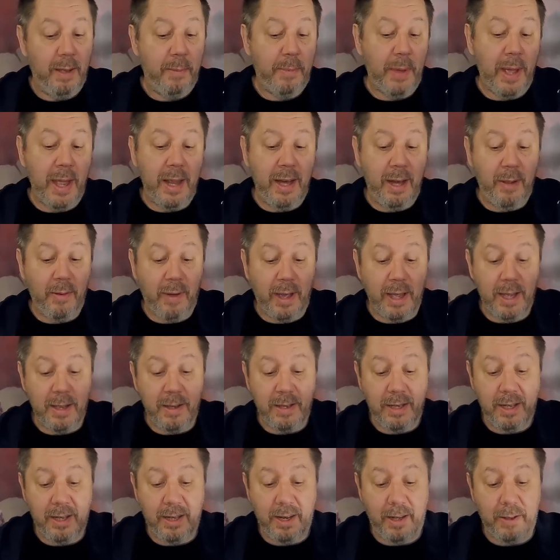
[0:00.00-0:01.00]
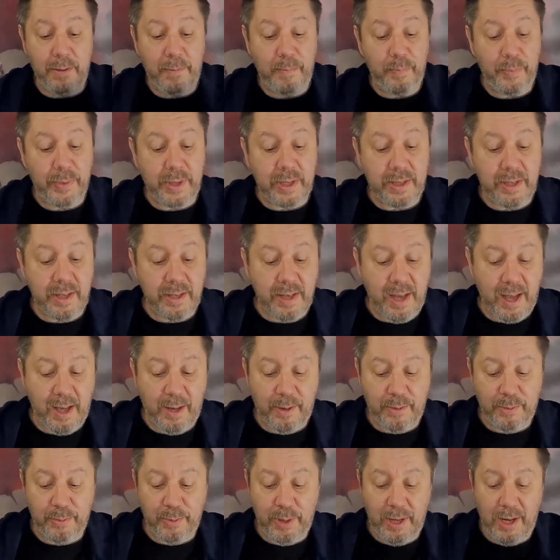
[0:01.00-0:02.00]
But anyway, you know, this is
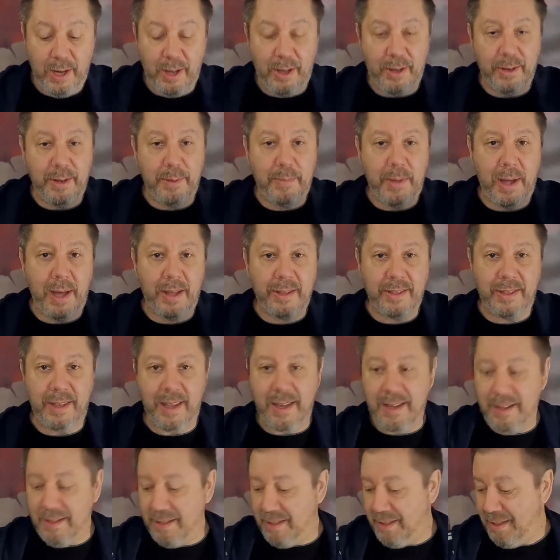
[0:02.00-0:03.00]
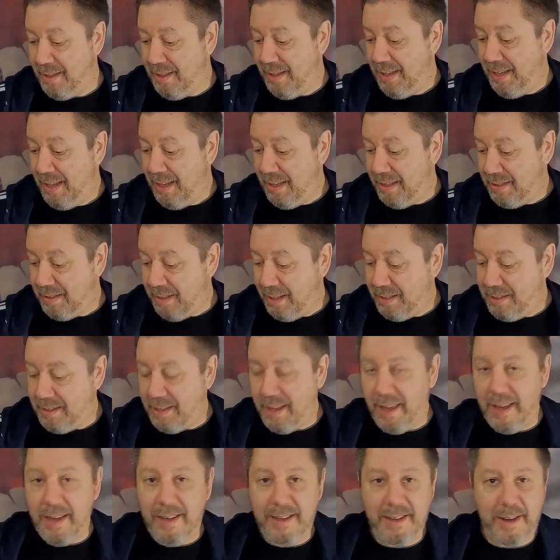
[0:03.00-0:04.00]
how we learn about things. As they
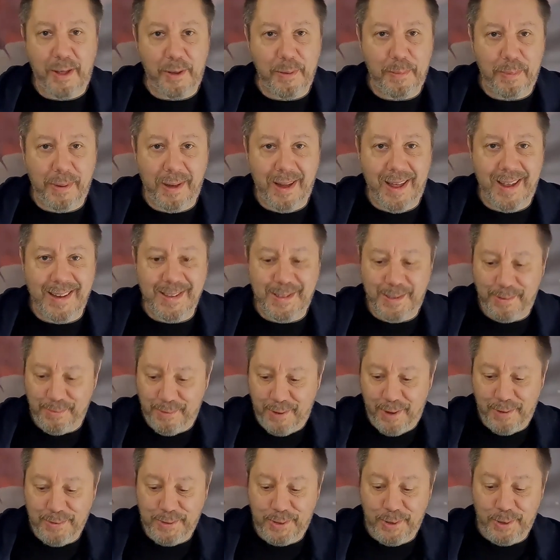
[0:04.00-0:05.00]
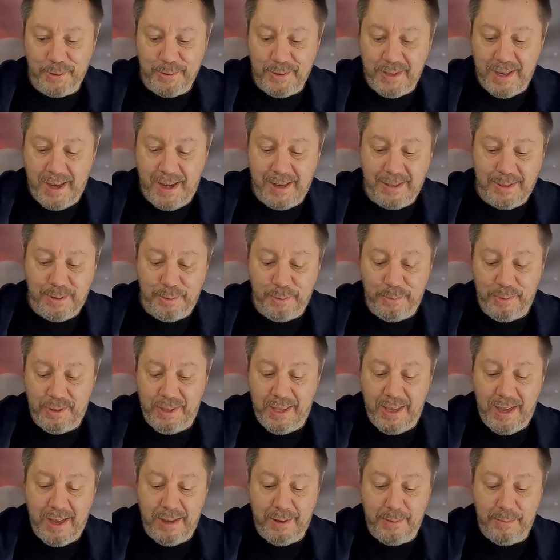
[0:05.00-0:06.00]
say, no plan survives contact with
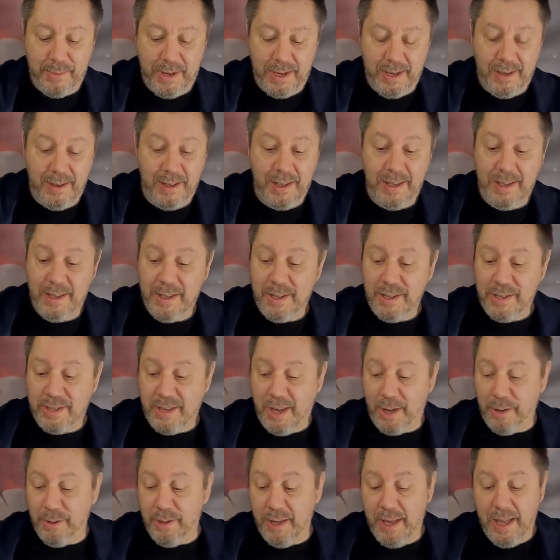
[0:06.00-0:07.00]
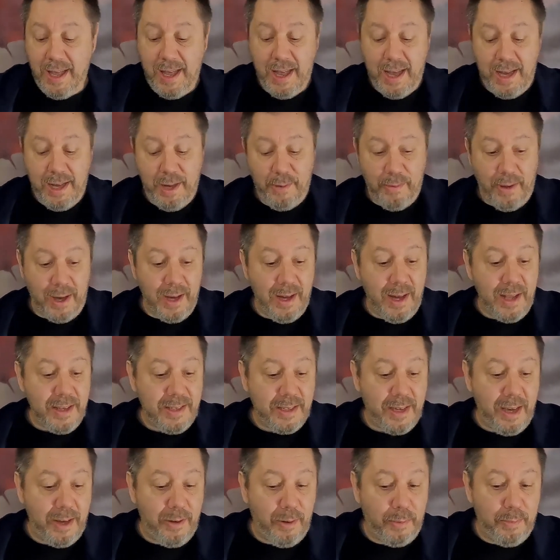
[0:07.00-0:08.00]
the enemy. So anyway,
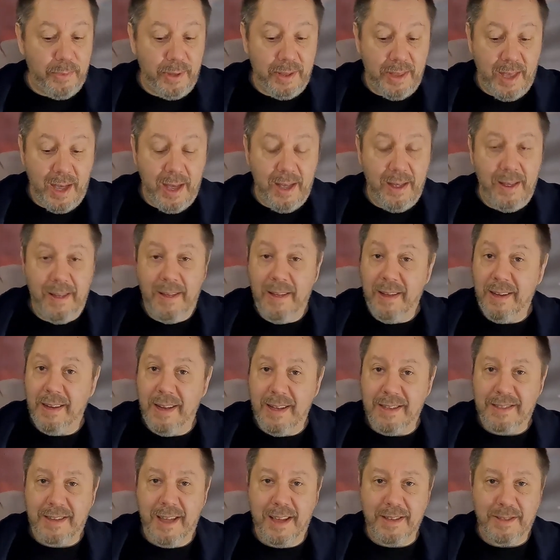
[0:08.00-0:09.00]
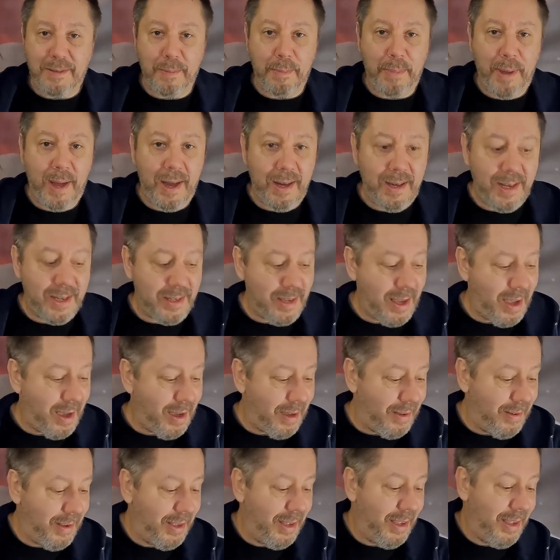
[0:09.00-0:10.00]
let's get on with that. Let's get some pennies
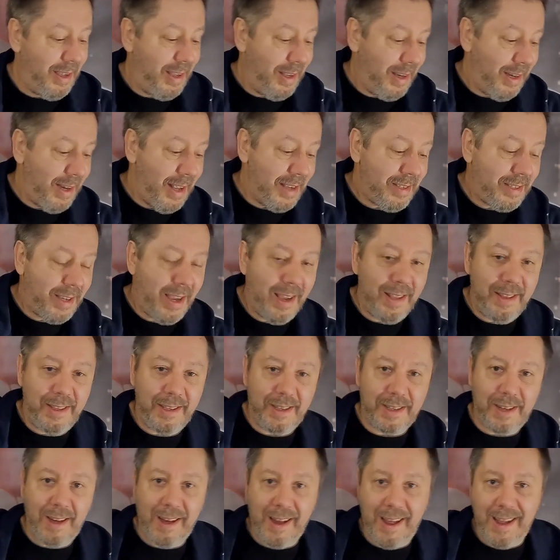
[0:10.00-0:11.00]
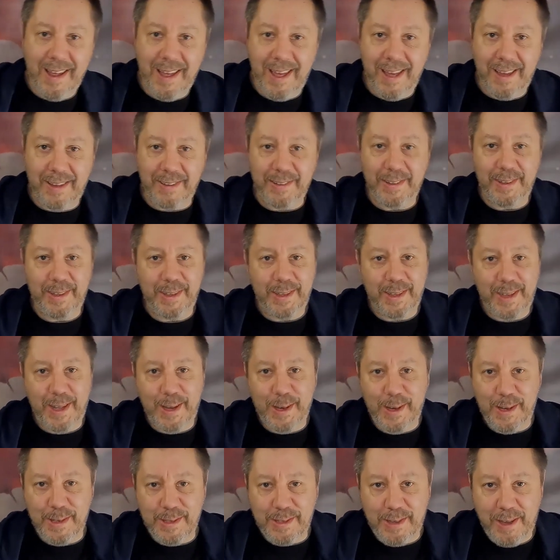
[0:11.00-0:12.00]
out. Let's get the clay out,
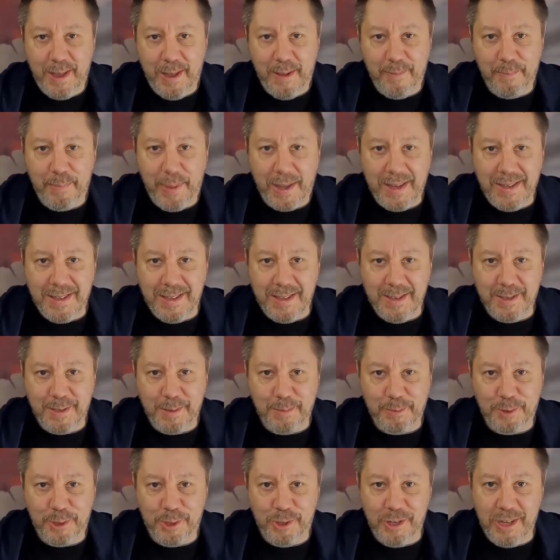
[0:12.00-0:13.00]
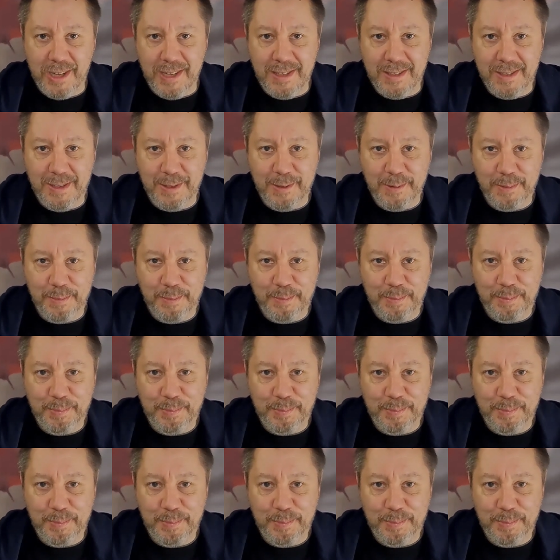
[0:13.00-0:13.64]
and let's get basing some trees.